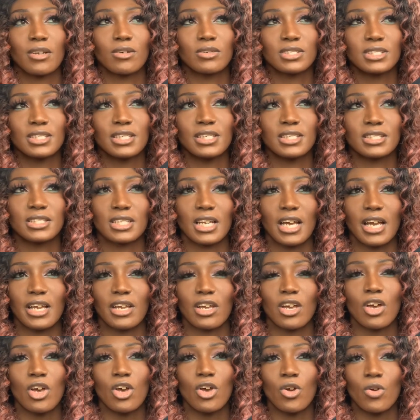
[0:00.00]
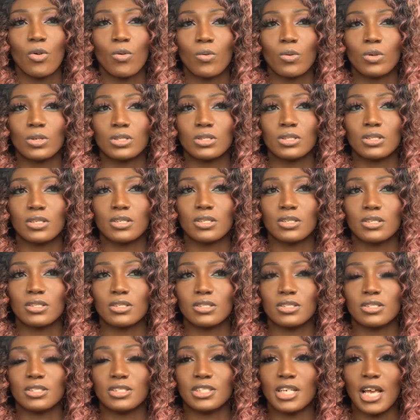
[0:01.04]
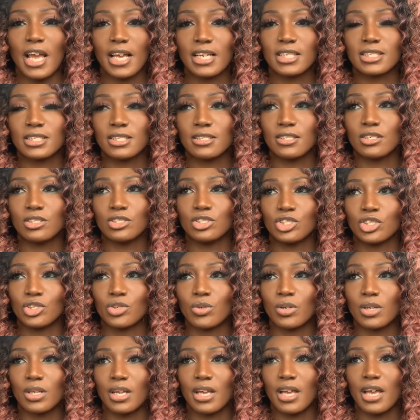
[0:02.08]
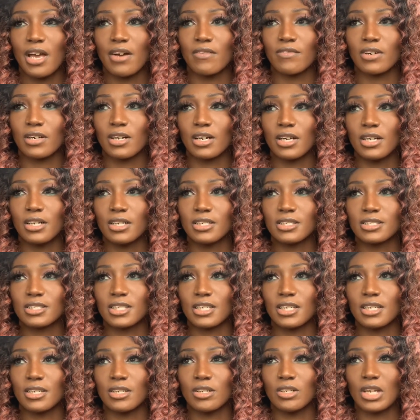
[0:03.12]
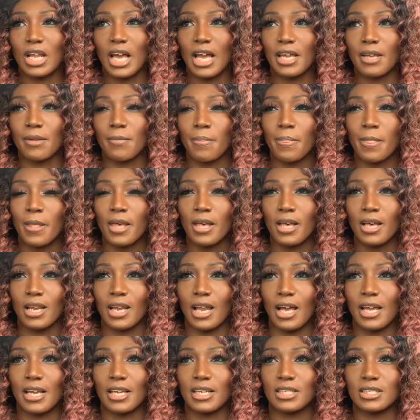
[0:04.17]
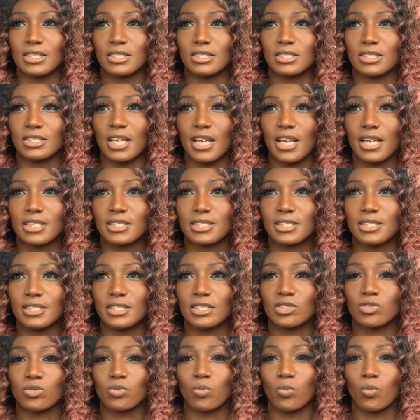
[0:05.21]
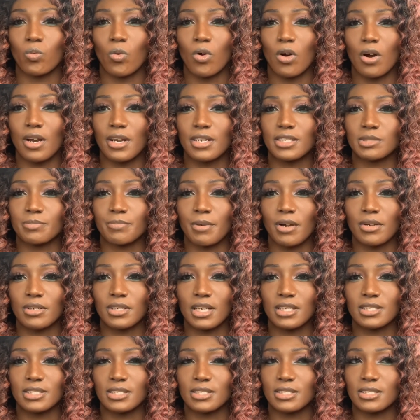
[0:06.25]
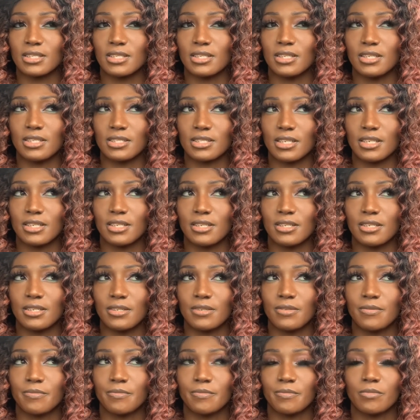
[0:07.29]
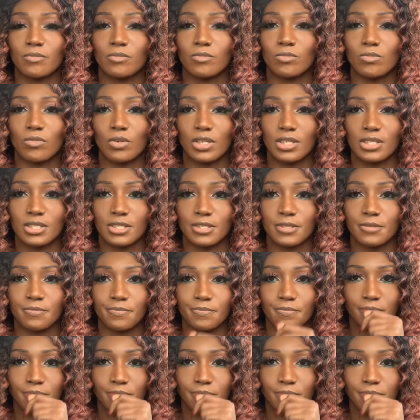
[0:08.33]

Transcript: no sense. Like Jaxon and Julian have a cousin. Like like Jaxon is one. His birthday is, is in what is it?